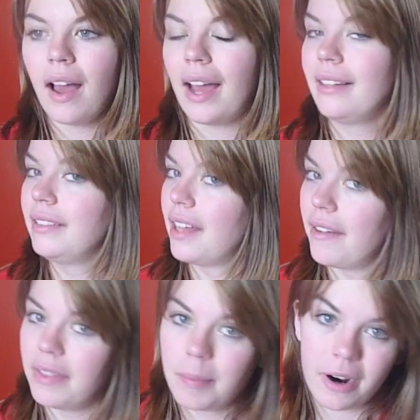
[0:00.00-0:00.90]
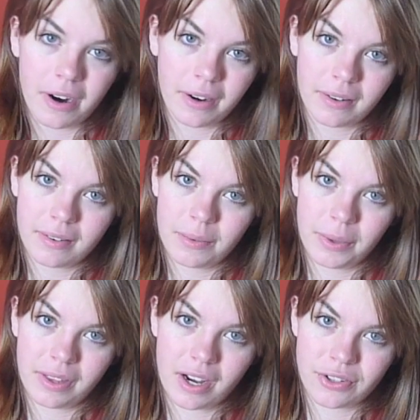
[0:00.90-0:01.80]
I loved the part
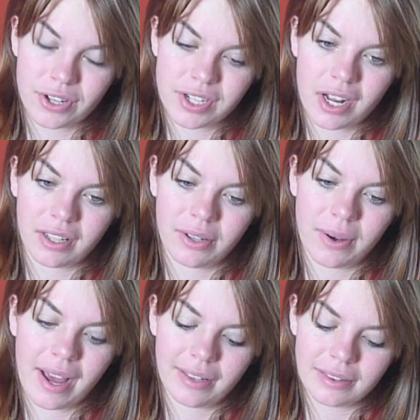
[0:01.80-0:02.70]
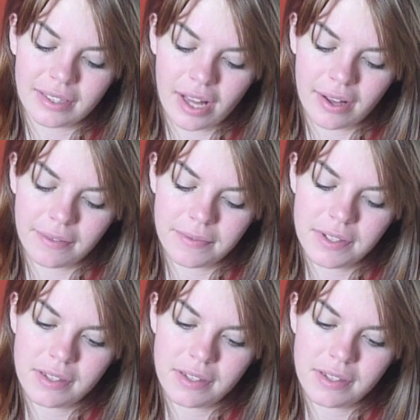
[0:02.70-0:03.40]
with Godric's Hollow. I loved